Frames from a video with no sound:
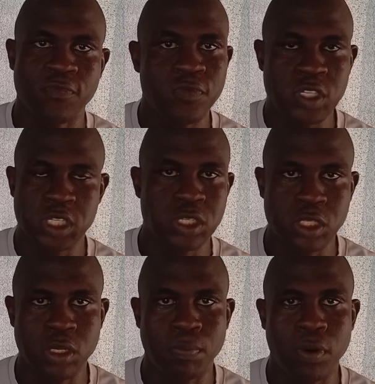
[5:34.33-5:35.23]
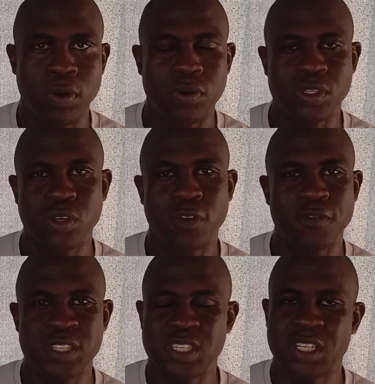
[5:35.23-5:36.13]
physical support or
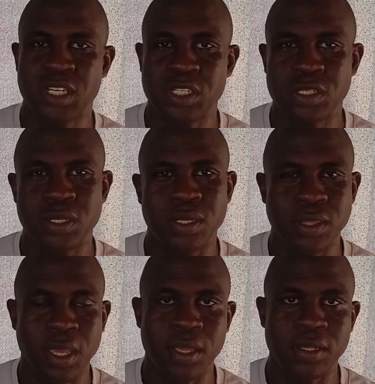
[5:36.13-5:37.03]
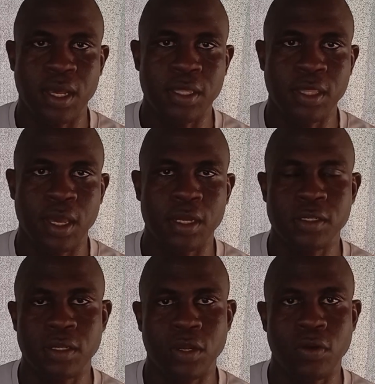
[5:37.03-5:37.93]
physical thing like
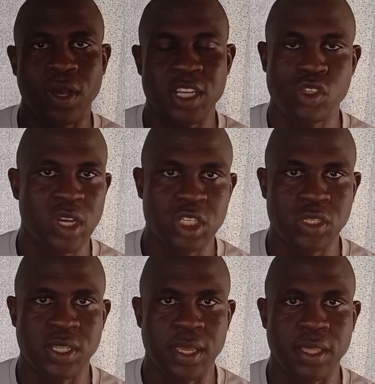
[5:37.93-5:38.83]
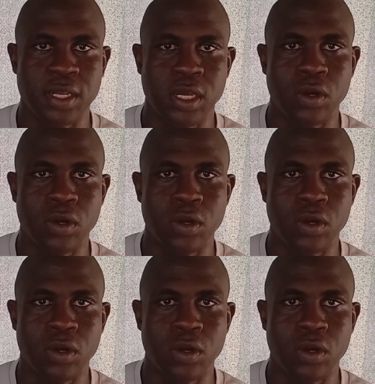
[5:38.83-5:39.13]
that, attractions like that.